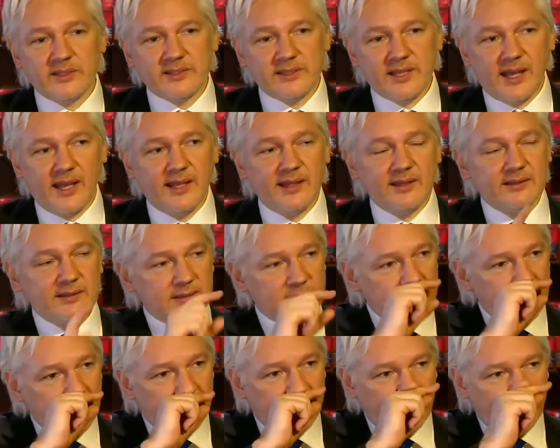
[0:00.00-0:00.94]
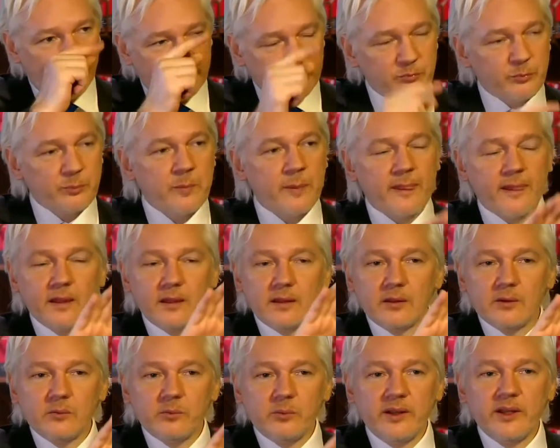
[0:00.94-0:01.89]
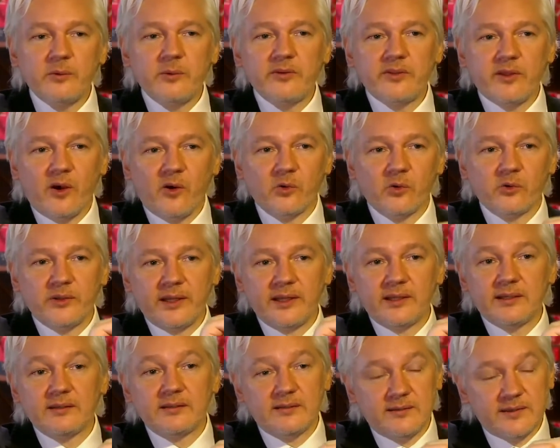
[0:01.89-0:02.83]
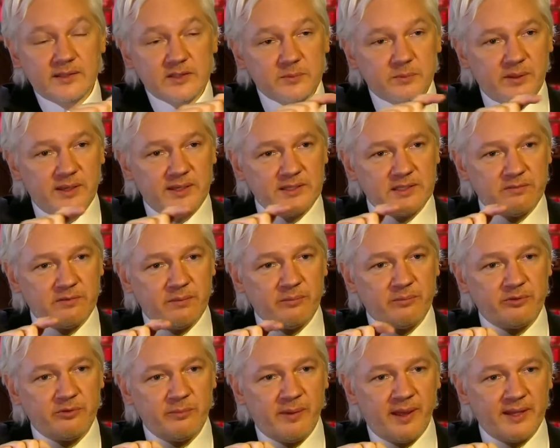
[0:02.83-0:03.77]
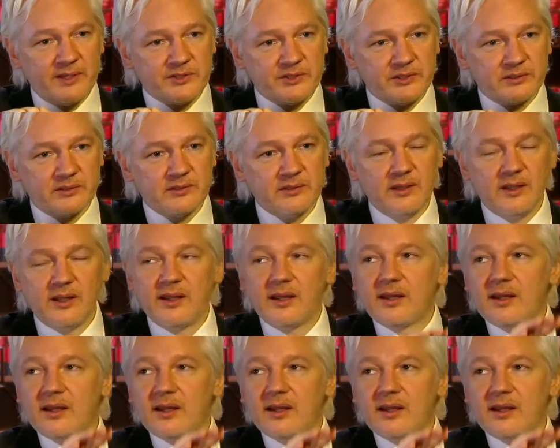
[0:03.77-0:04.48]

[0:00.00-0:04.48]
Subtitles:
We say, we're withholding this piece of information